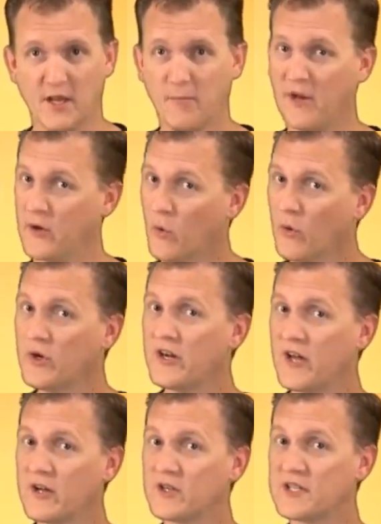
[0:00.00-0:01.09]
But in order
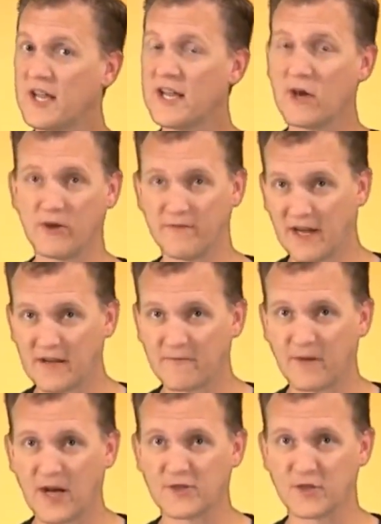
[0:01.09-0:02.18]
to understand how dividing
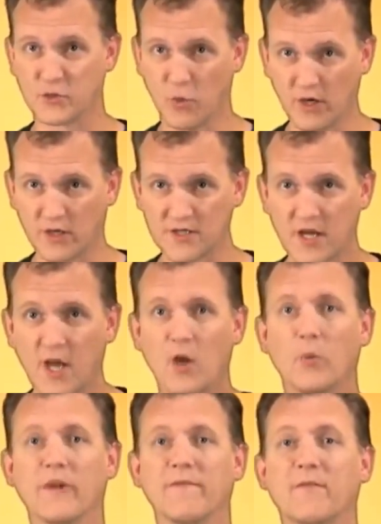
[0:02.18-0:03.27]
fractions works,
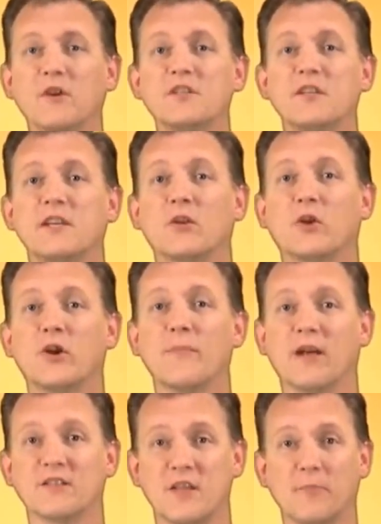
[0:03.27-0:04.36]
we first need to learn
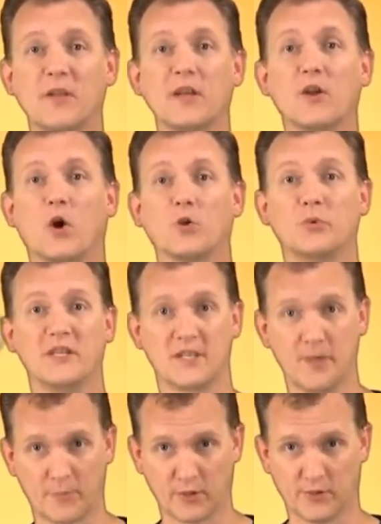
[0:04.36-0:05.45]
about something called
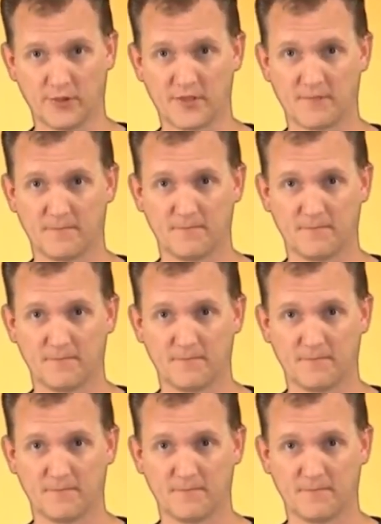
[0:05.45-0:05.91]
reciprocals.